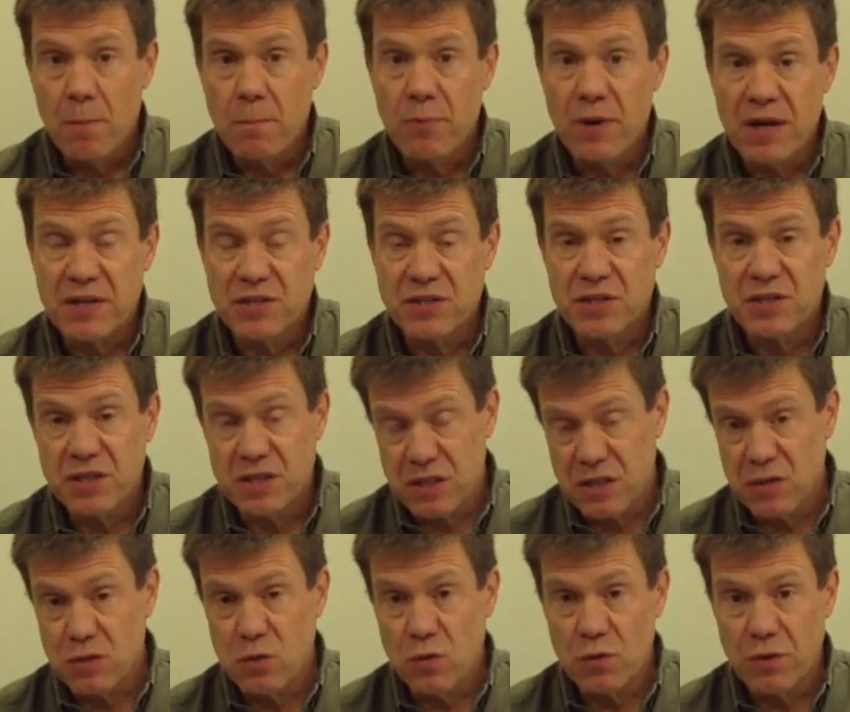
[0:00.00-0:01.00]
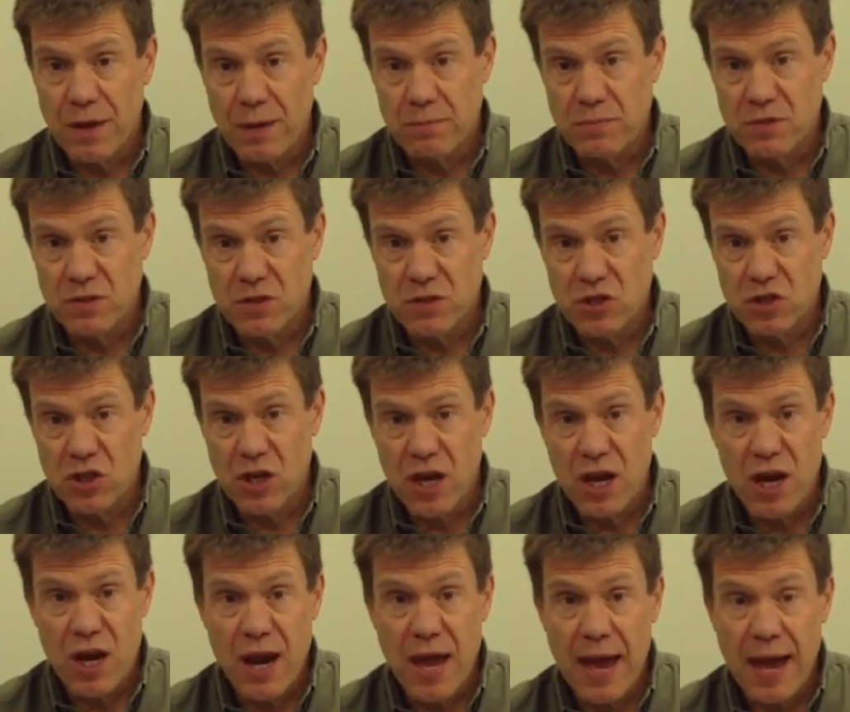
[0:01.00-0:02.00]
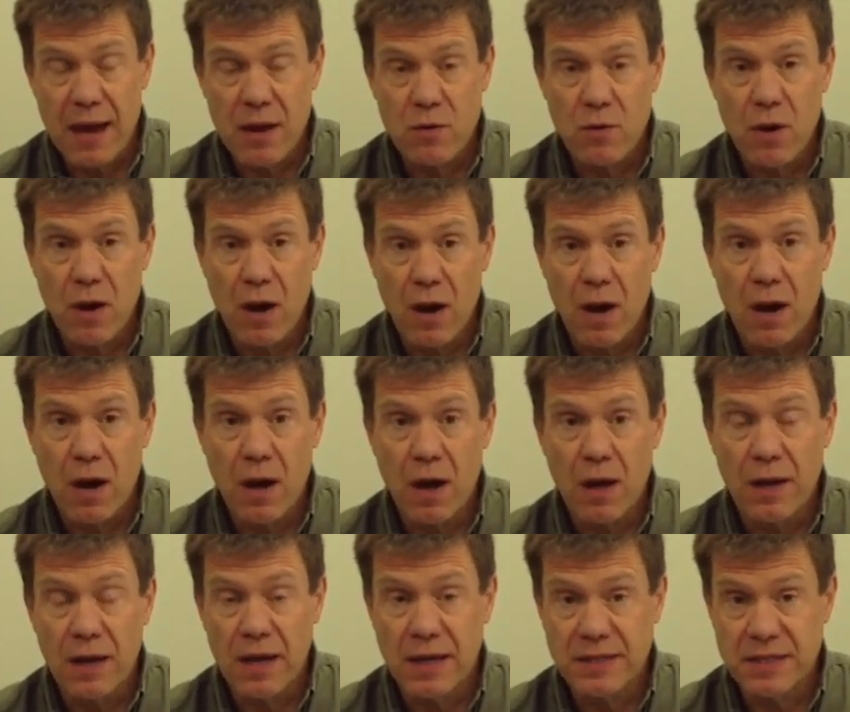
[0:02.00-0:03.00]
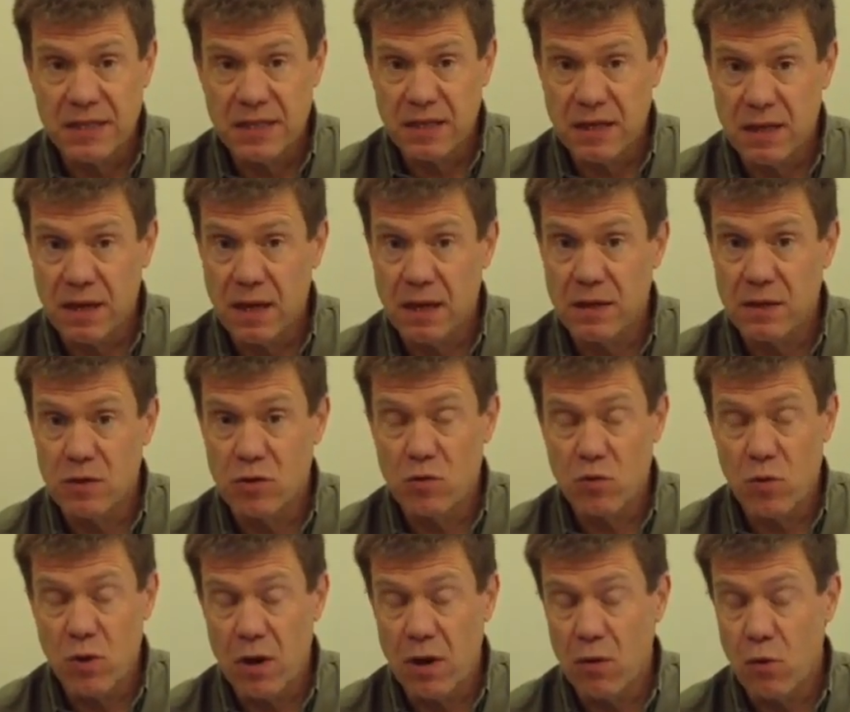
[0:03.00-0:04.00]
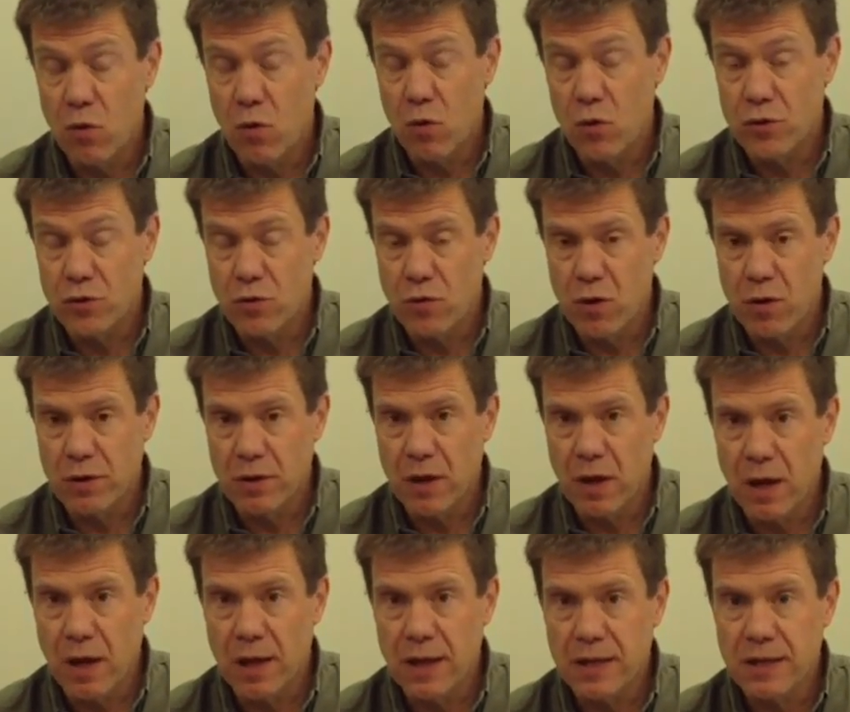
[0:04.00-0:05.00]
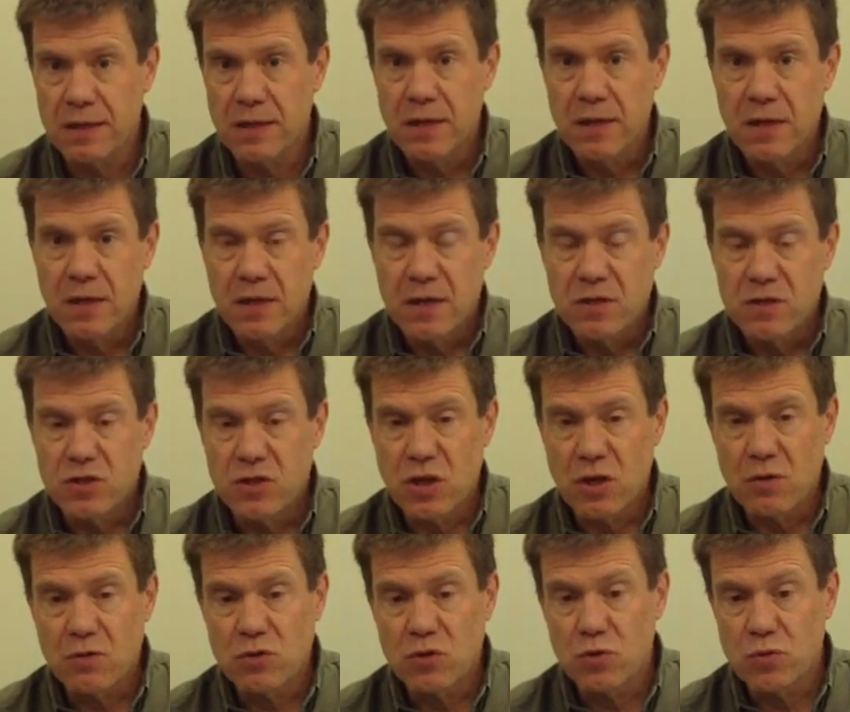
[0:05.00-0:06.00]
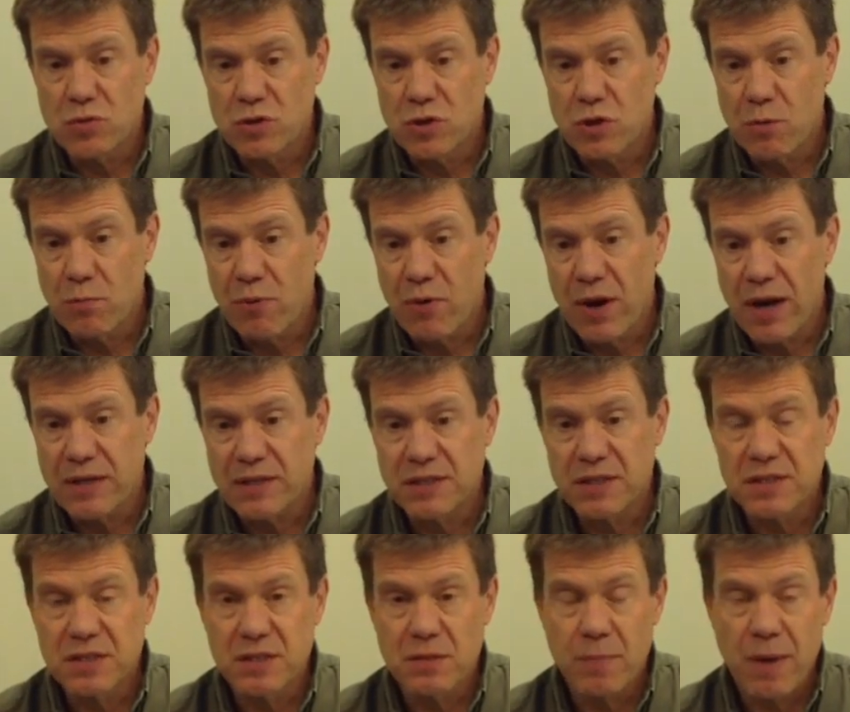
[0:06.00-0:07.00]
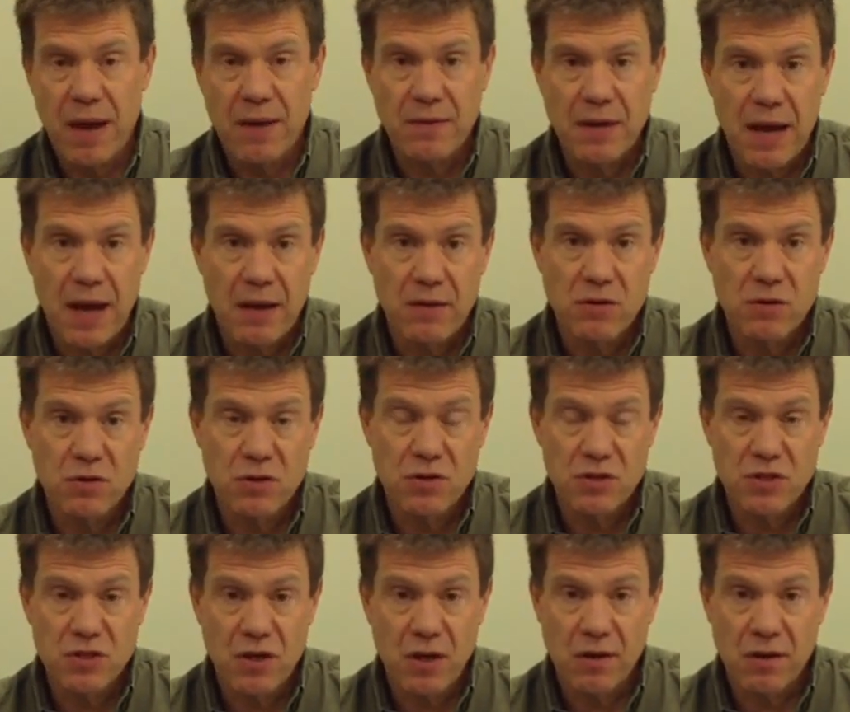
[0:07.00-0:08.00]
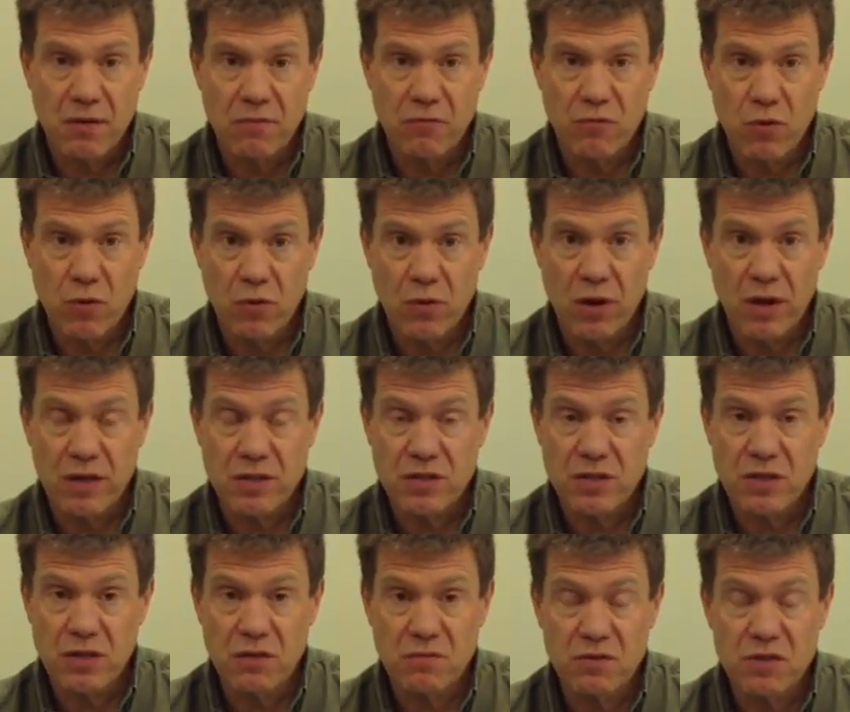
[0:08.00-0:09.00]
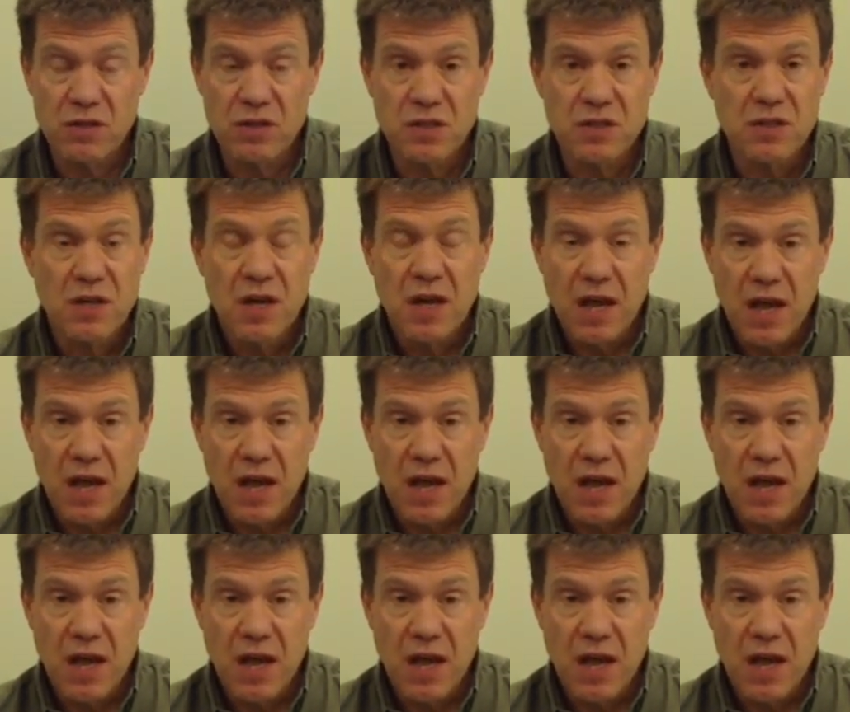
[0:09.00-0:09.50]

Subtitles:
Practices in Northamptonshire now are letting you order online, so talk to your practice about how you can sign up for online services.